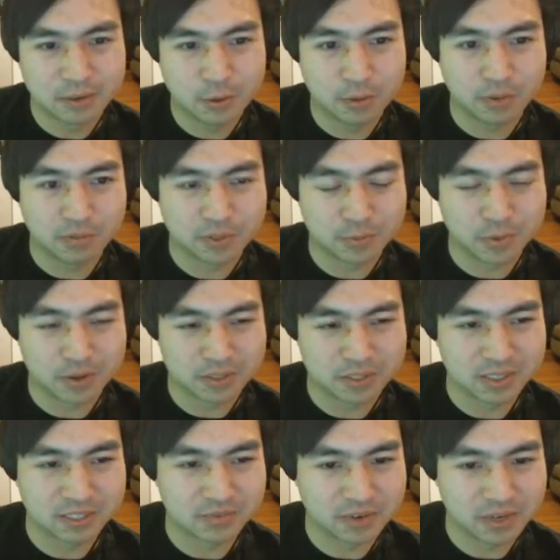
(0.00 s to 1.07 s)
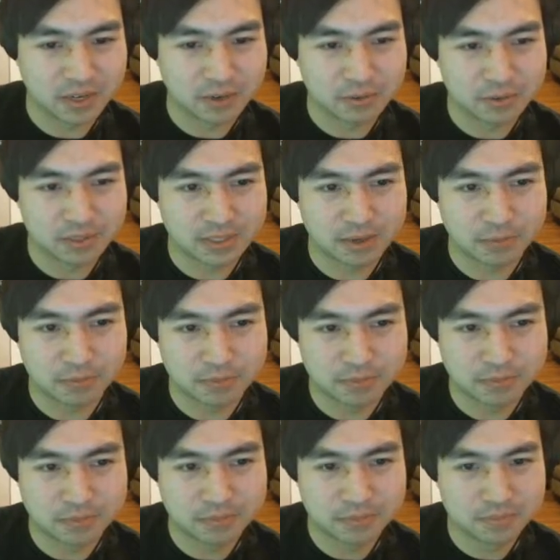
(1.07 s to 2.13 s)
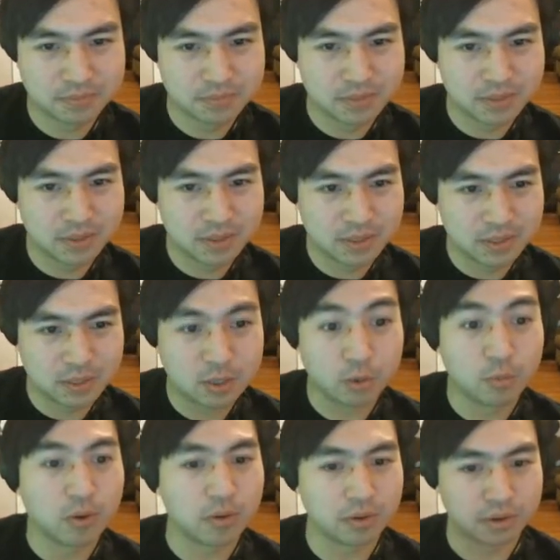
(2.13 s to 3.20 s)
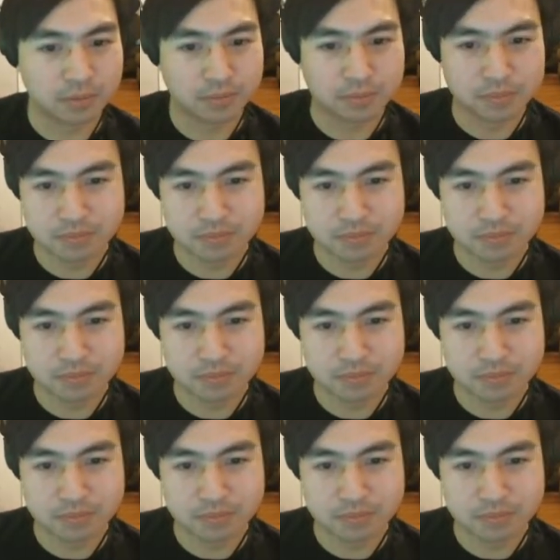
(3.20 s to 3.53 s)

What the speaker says: whoever's watching this video, so you're welcome.